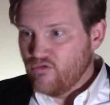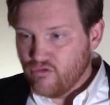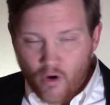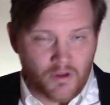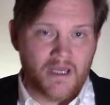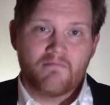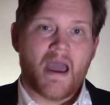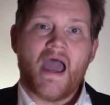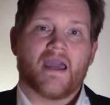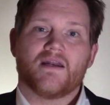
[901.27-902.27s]
rolling
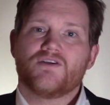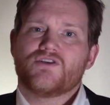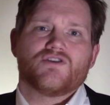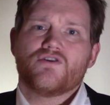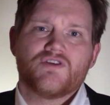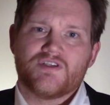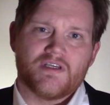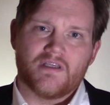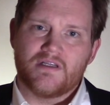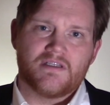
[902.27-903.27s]
back an
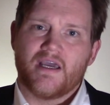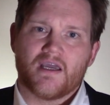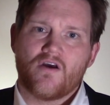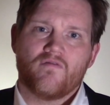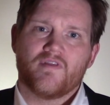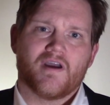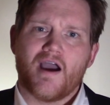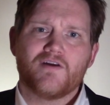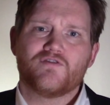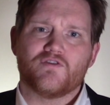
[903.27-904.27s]
insurgency that had taken over the
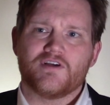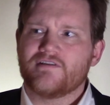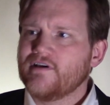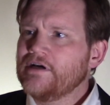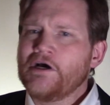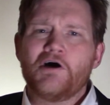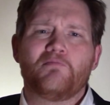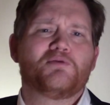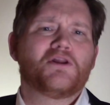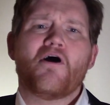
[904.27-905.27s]
country to the
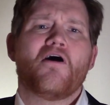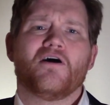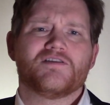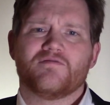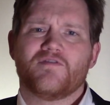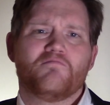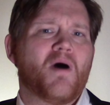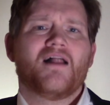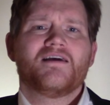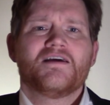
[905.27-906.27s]
applause of the
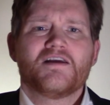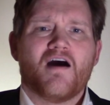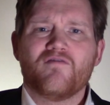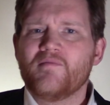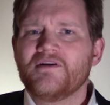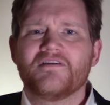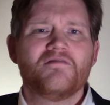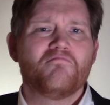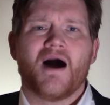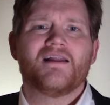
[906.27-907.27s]
Malian government and
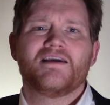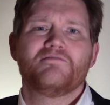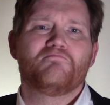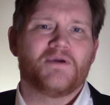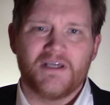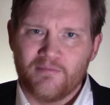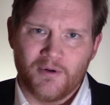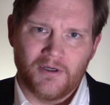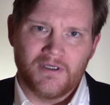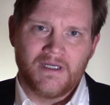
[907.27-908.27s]
the Malian
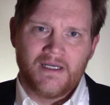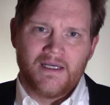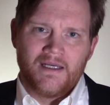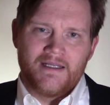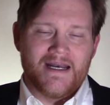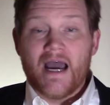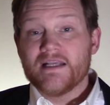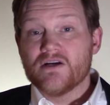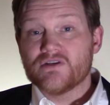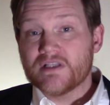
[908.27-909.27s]
people.
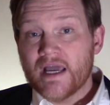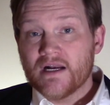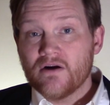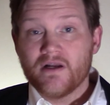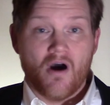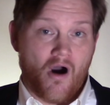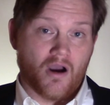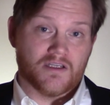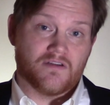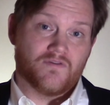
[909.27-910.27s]
9 years later, in
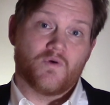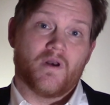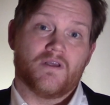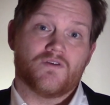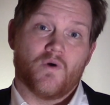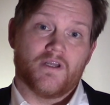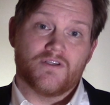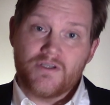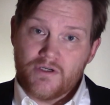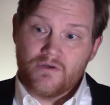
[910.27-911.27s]
August of
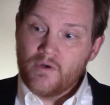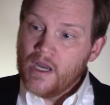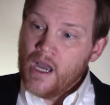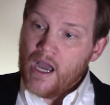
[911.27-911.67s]
2022,